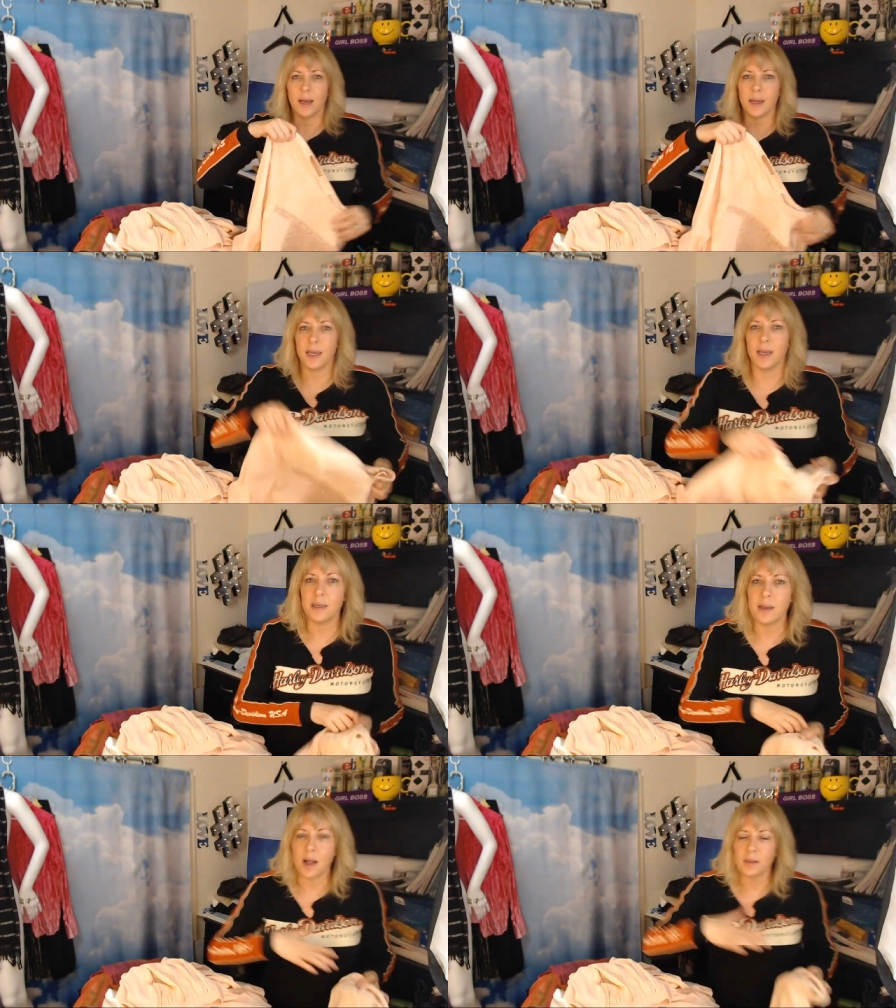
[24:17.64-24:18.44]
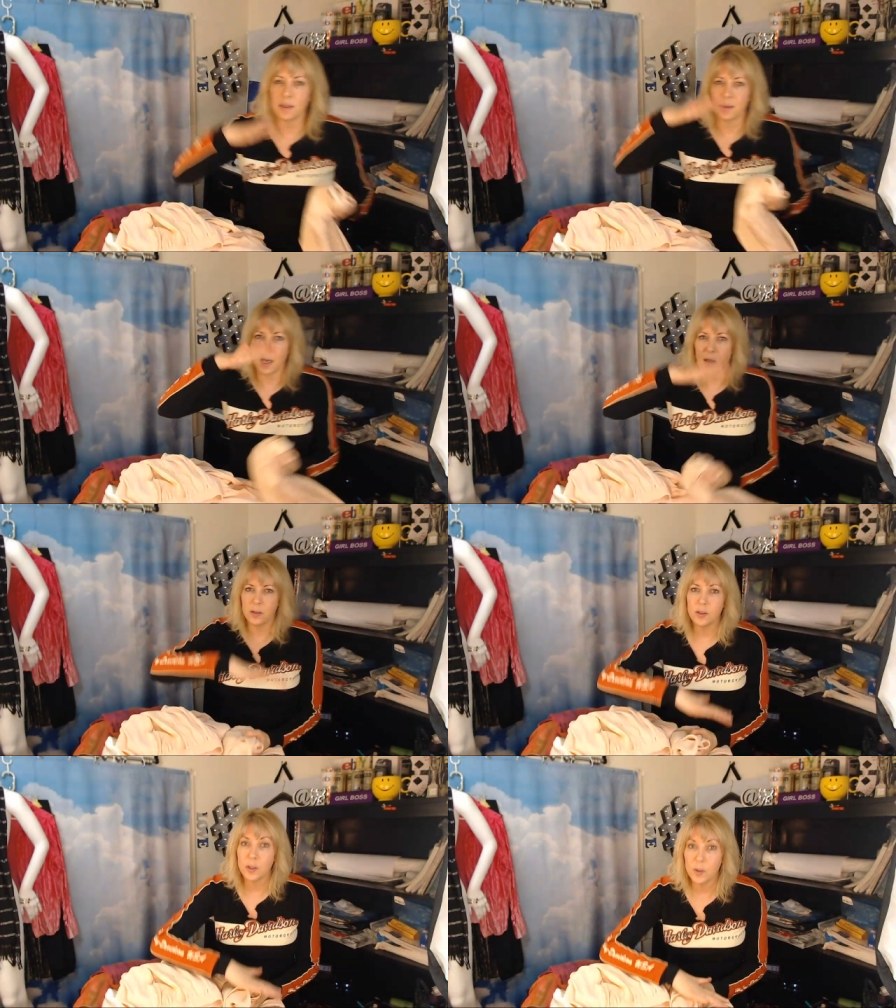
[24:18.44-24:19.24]
Again, not to
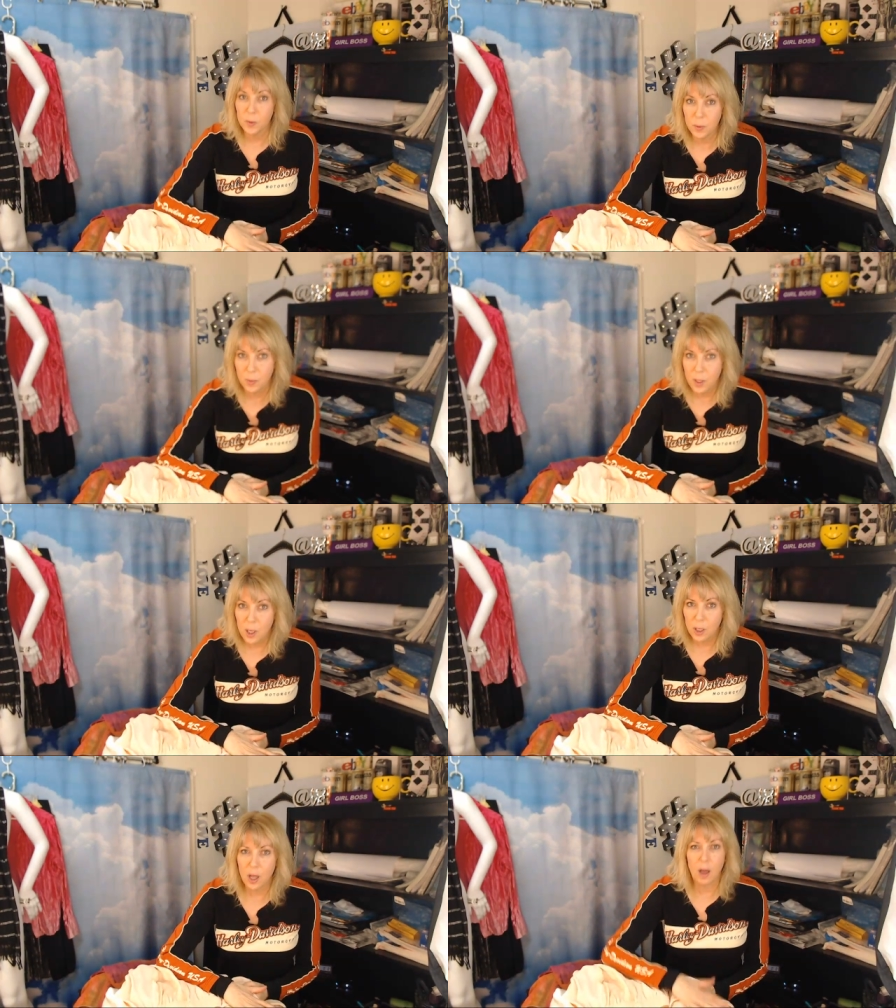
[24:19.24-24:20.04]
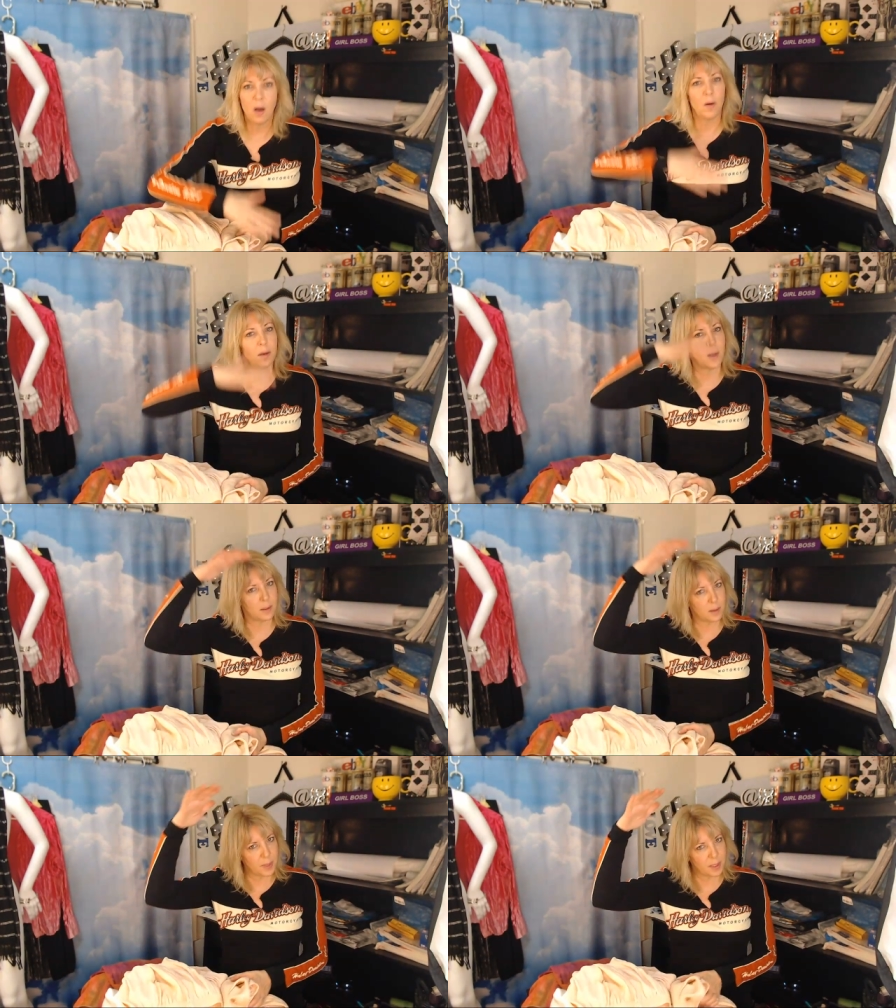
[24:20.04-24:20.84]
sell too low,
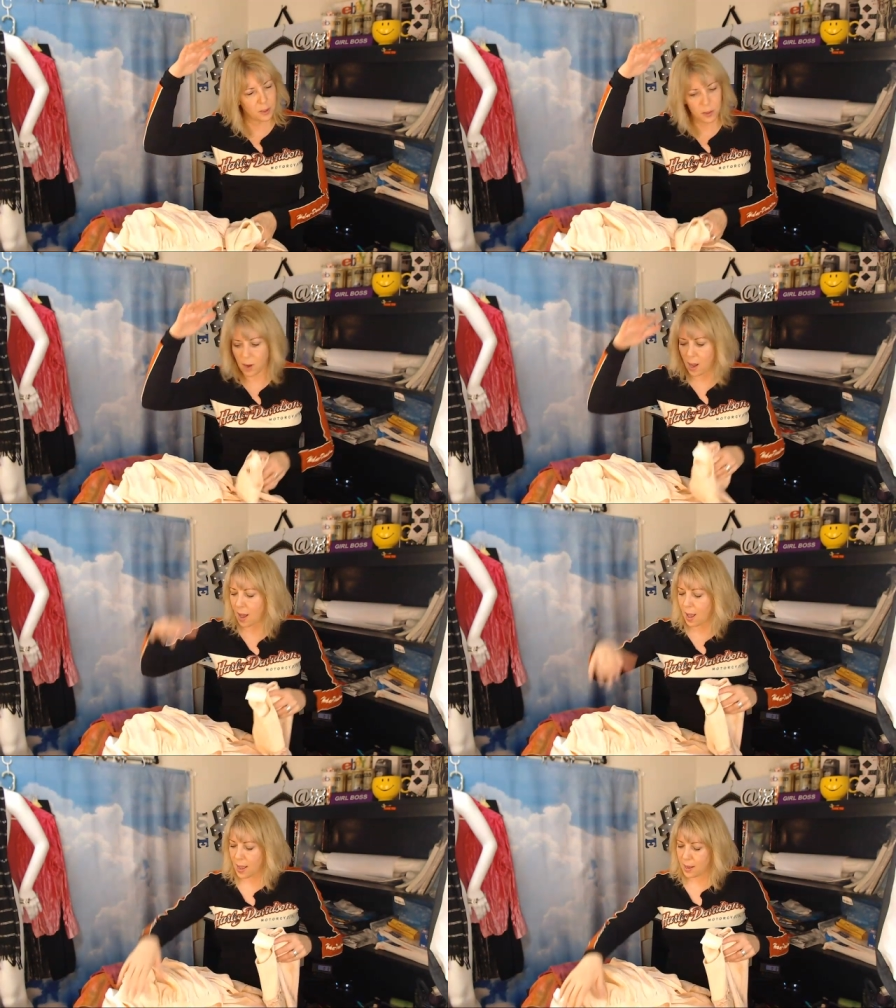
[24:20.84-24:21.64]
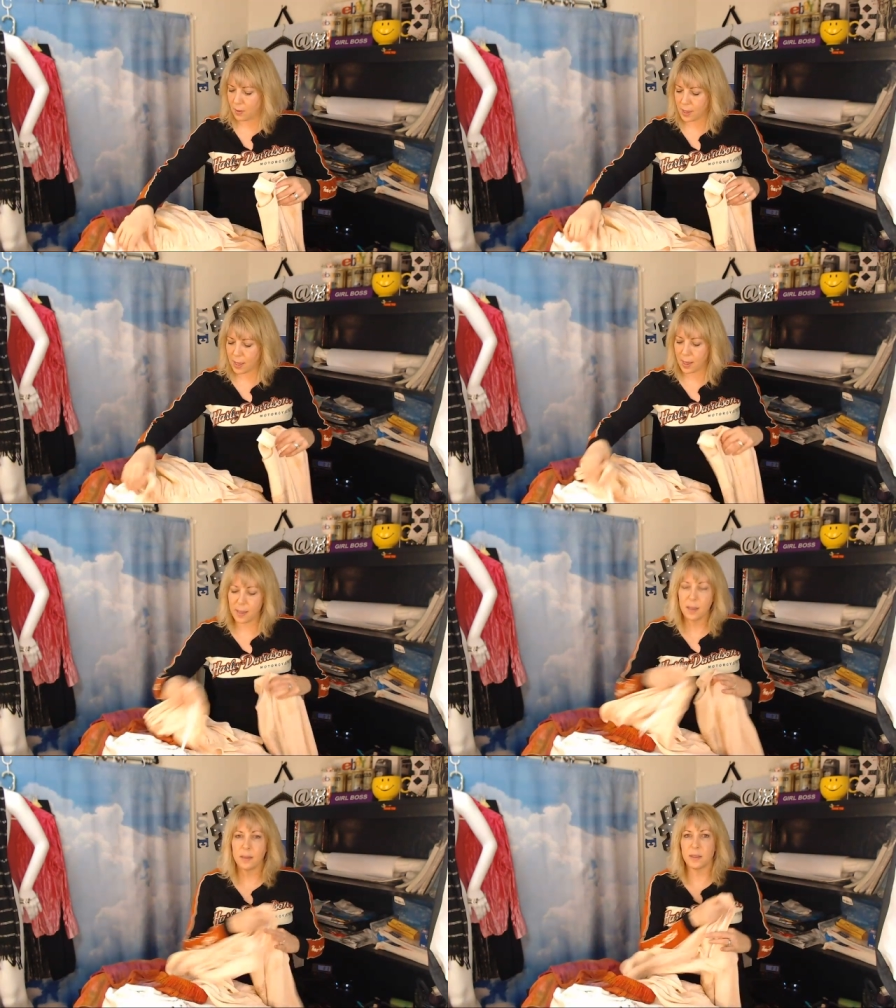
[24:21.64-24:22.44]
not to be too high,
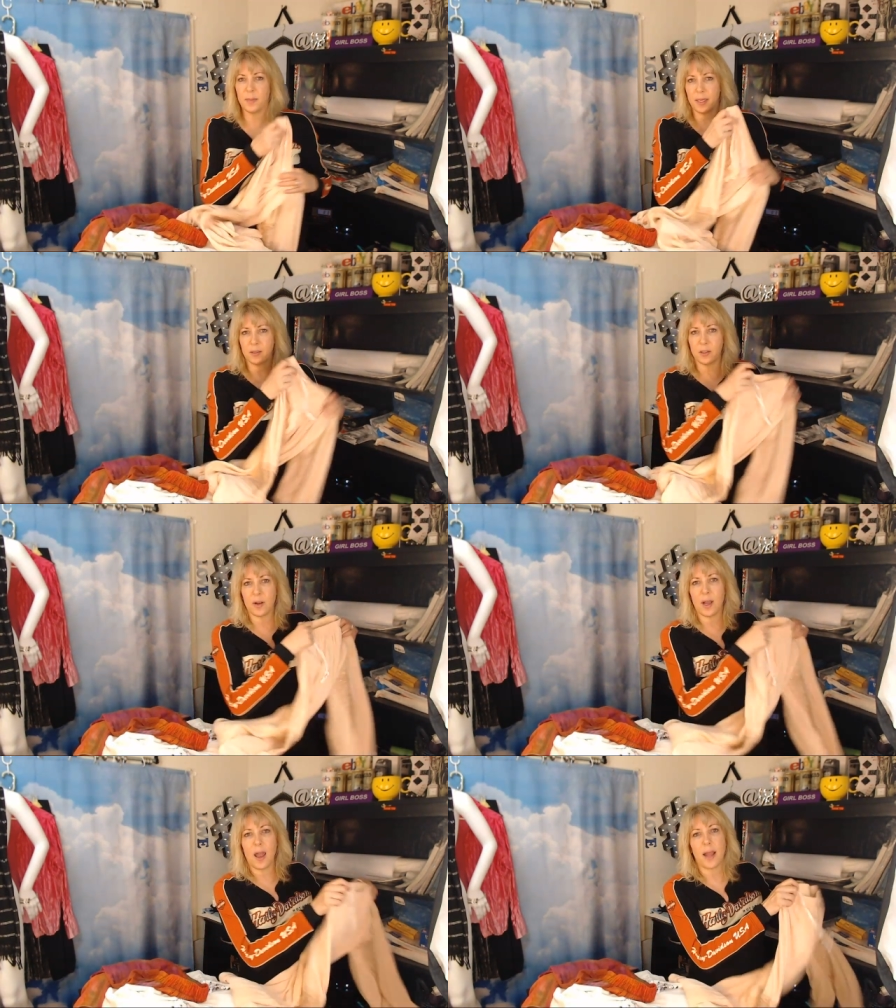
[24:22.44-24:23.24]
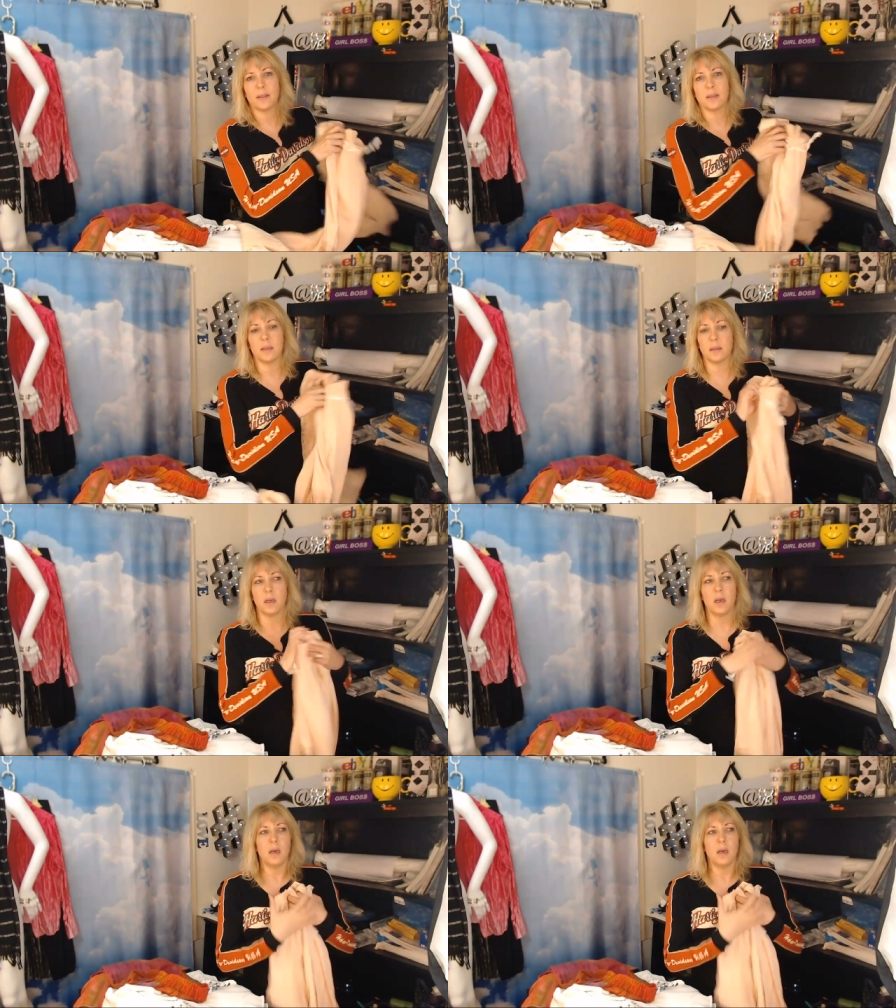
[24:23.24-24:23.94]
okay? Spencer Alexis.